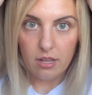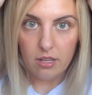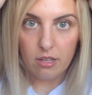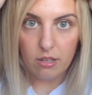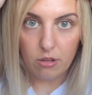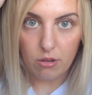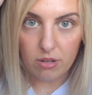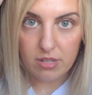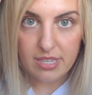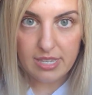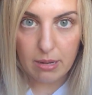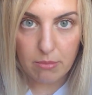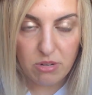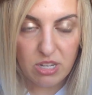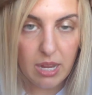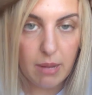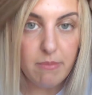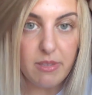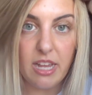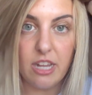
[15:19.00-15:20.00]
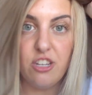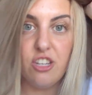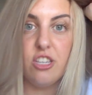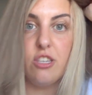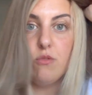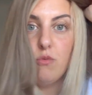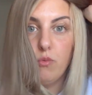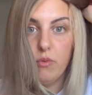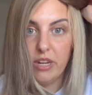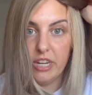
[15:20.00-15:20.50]
Look, sometimes I just
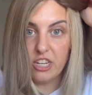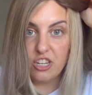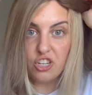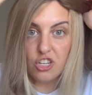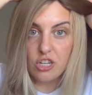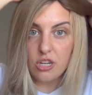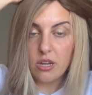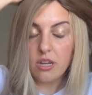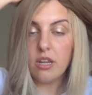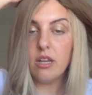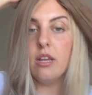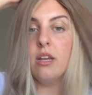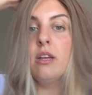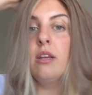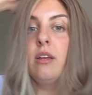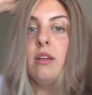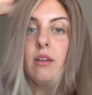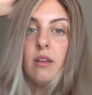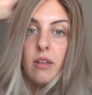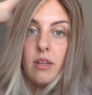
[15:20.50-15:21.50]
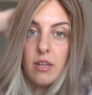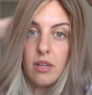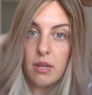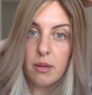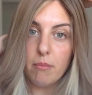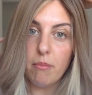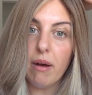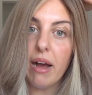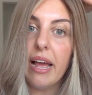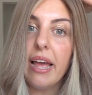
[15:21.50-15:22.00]
wish
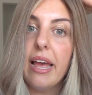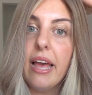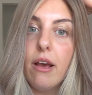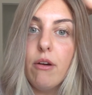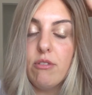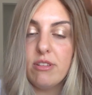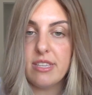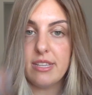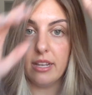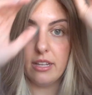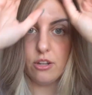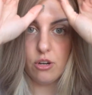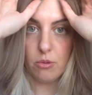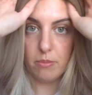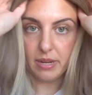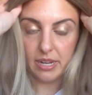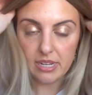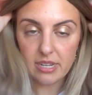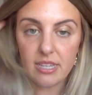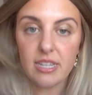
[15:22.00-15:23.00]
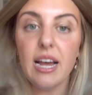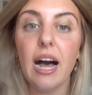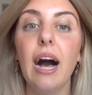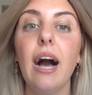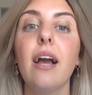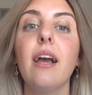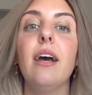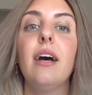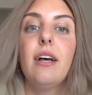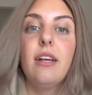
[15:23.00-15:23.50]
my hair was a little bit
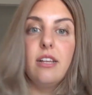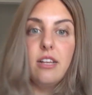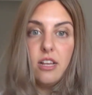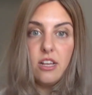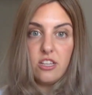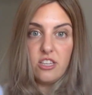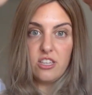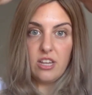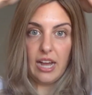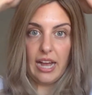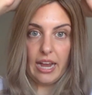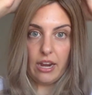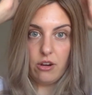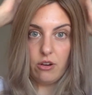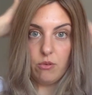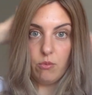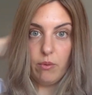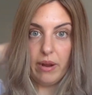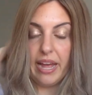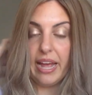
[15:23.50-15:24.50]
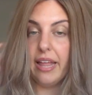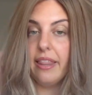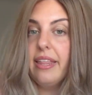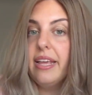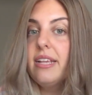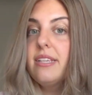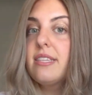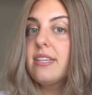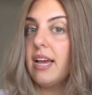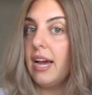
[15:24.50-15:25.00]
darker so I could wear
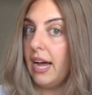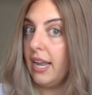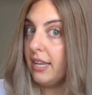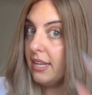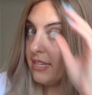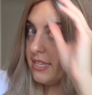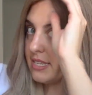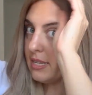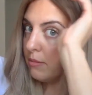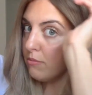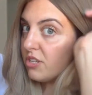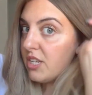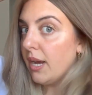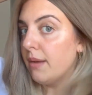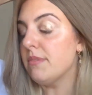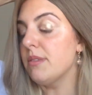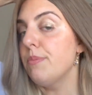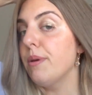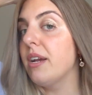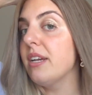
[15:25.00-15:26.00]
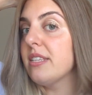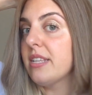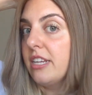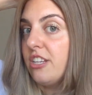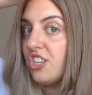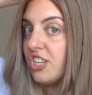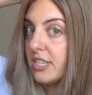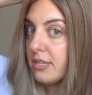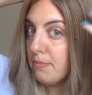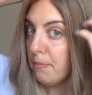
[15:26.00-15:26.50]
these colors sometimes, because I
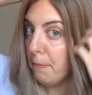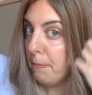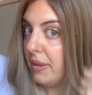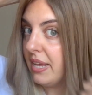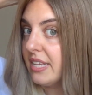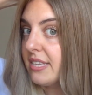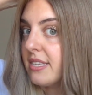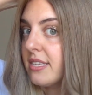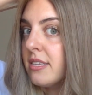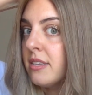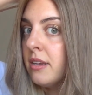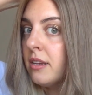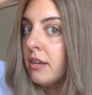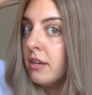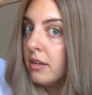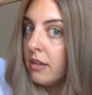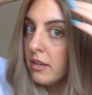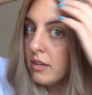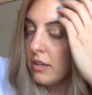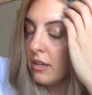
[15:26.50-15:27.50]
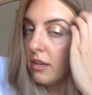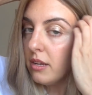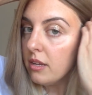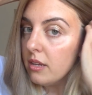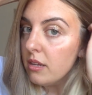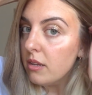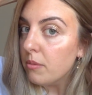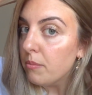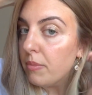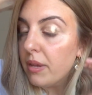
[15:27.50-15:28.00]
just miss
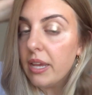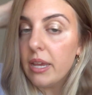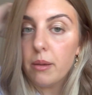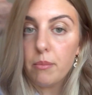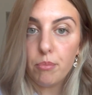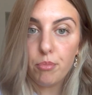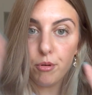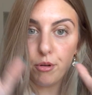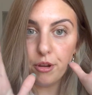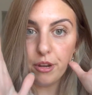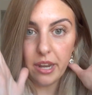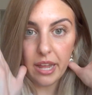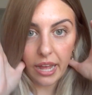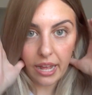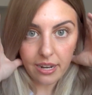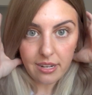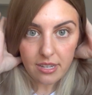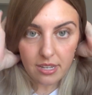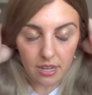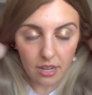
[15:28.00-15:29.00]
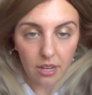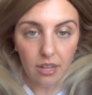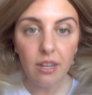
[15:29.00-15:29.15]
being brunette